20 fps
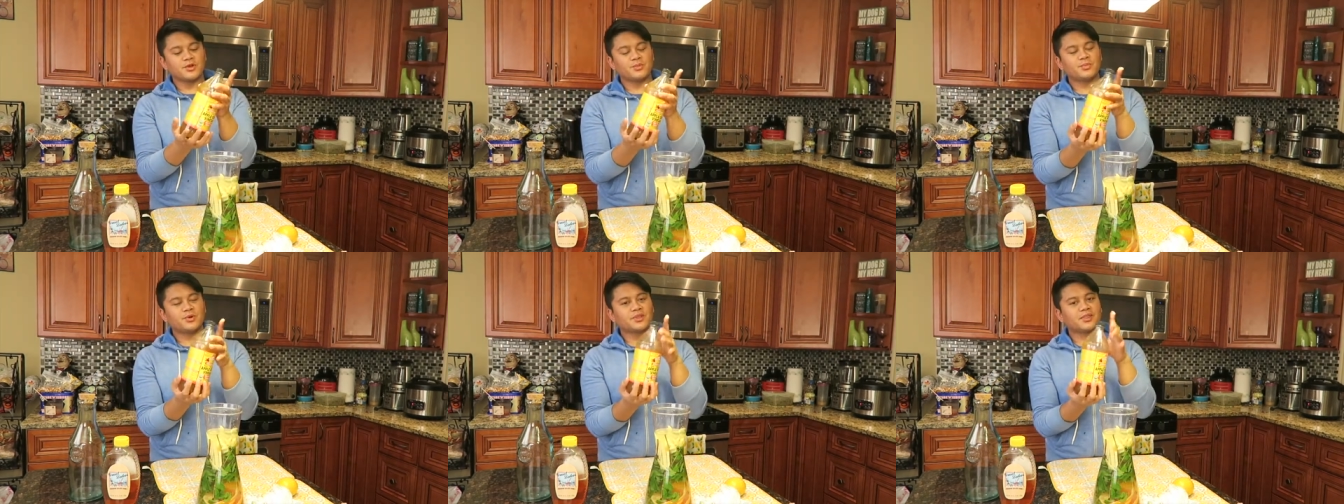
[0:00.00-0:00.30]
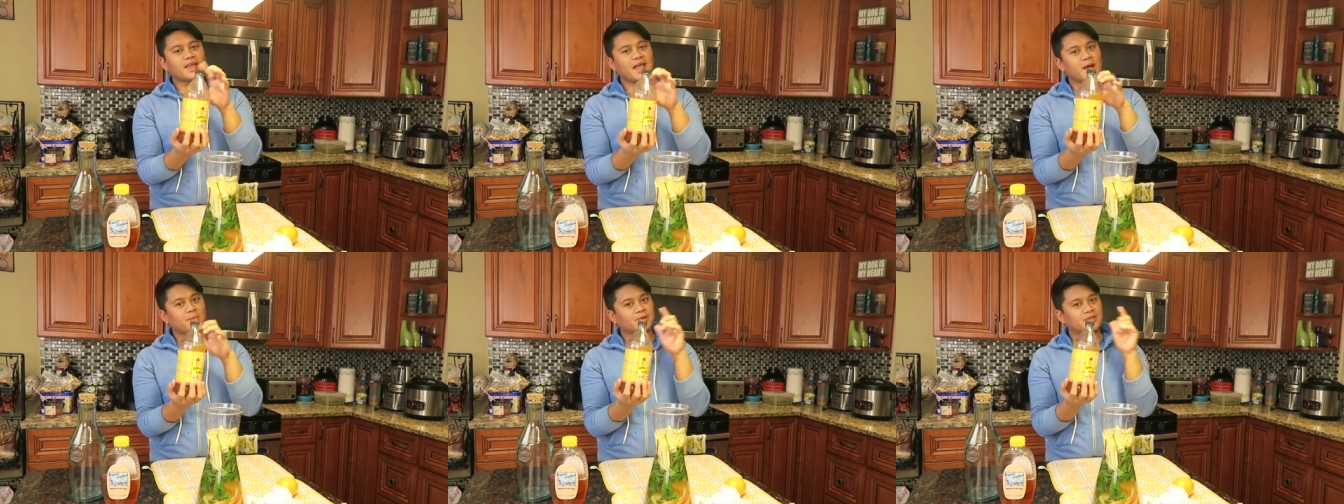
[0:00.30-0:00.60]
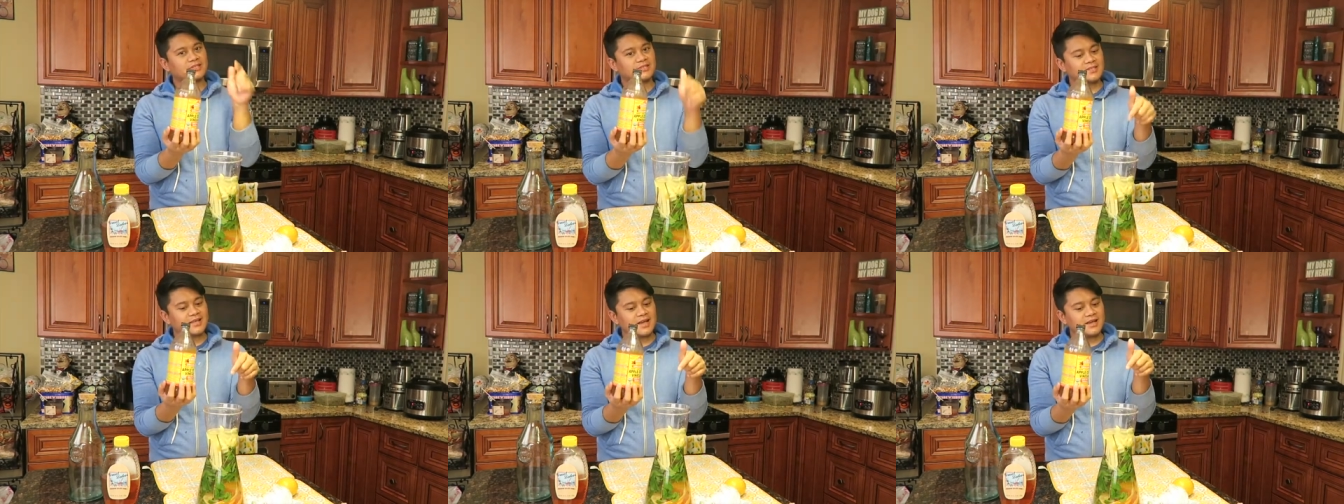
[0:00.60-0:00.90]
you put the
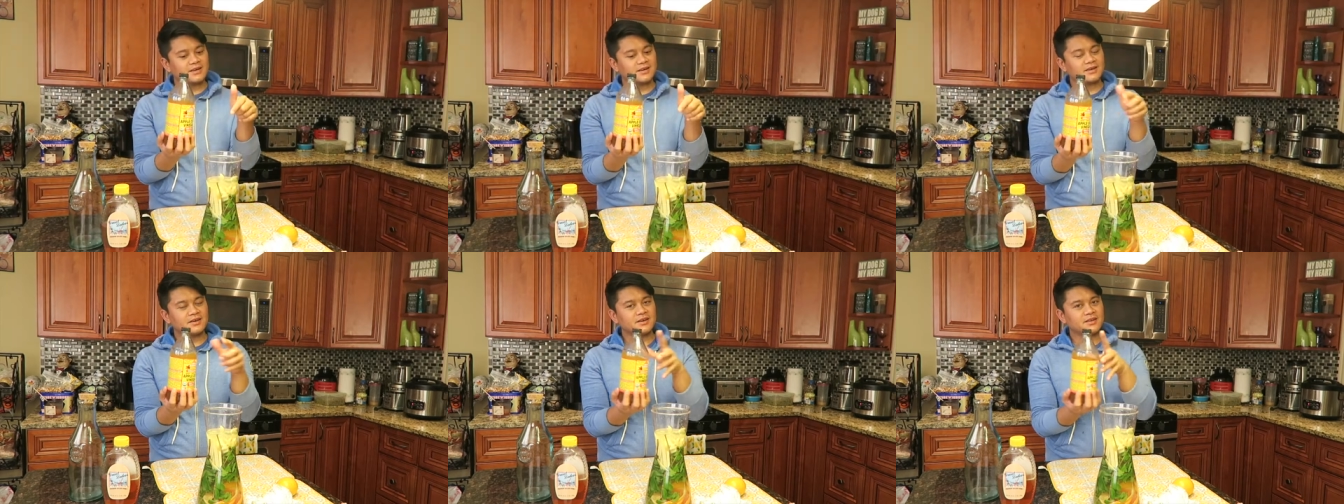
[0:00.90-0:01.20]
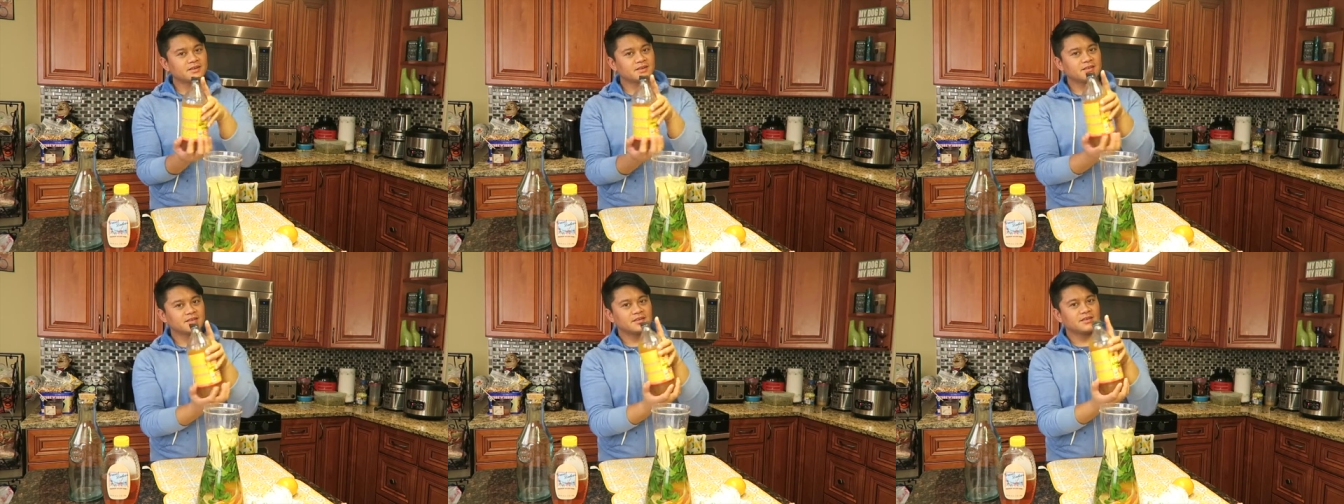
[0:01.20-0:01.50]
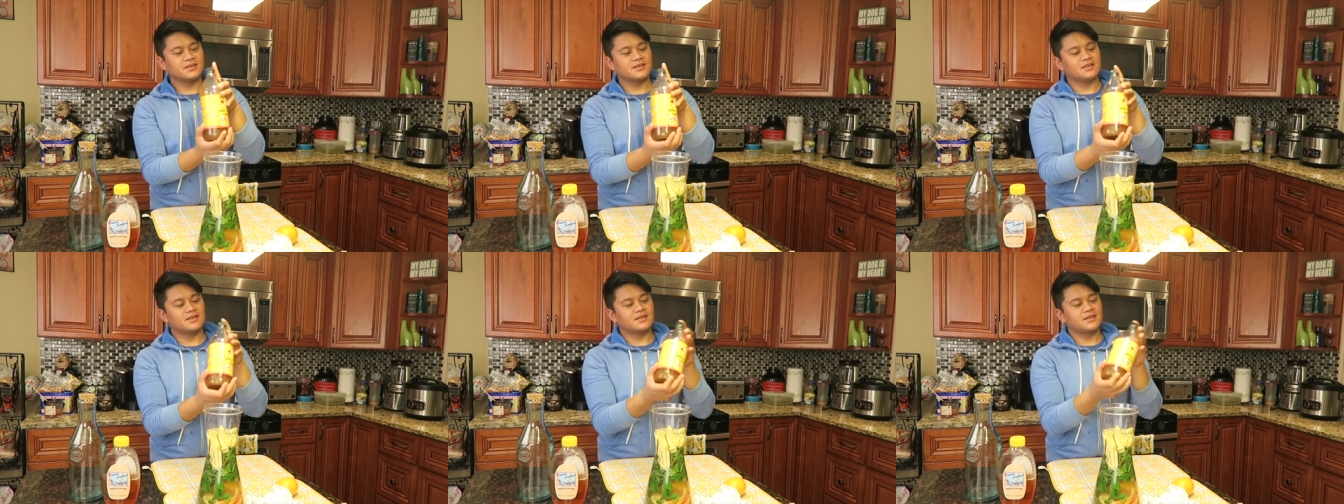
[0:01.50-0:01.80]
apple cider,
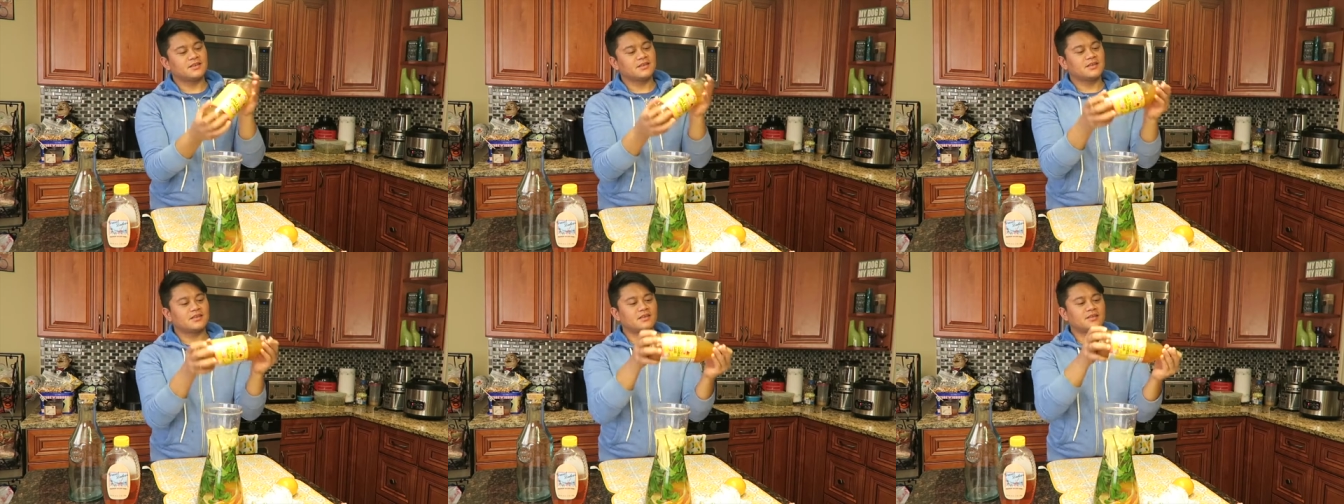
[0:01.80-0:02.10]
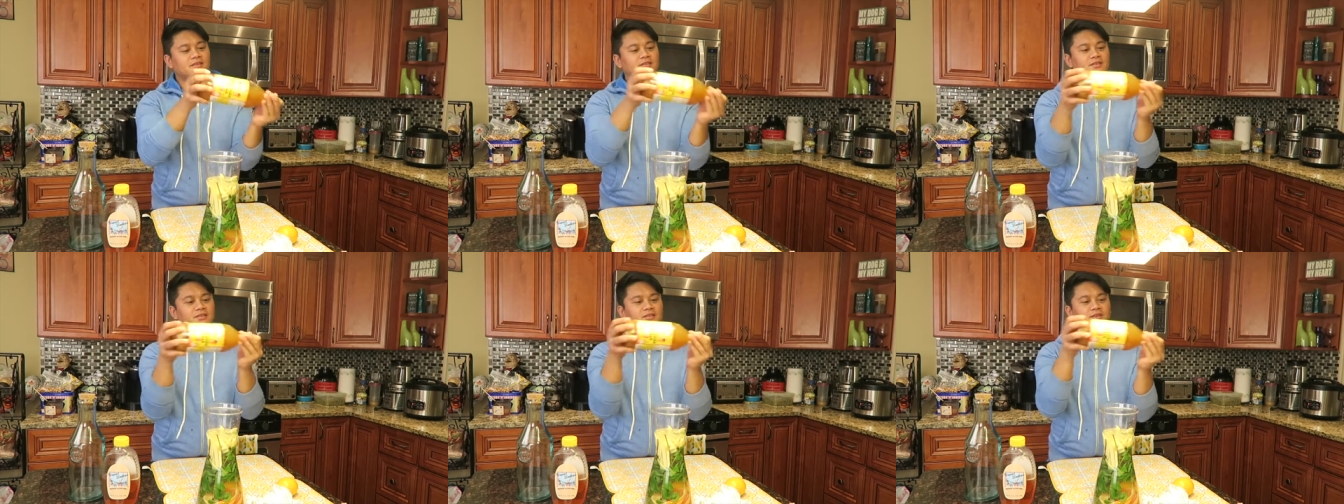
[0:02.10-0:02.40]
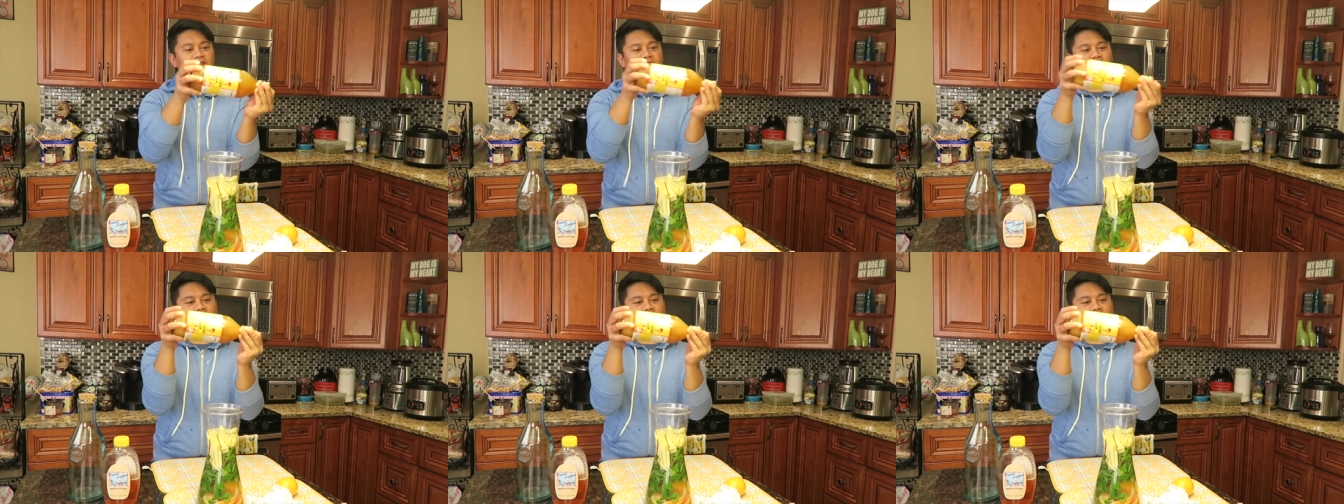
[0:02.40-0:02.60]
you're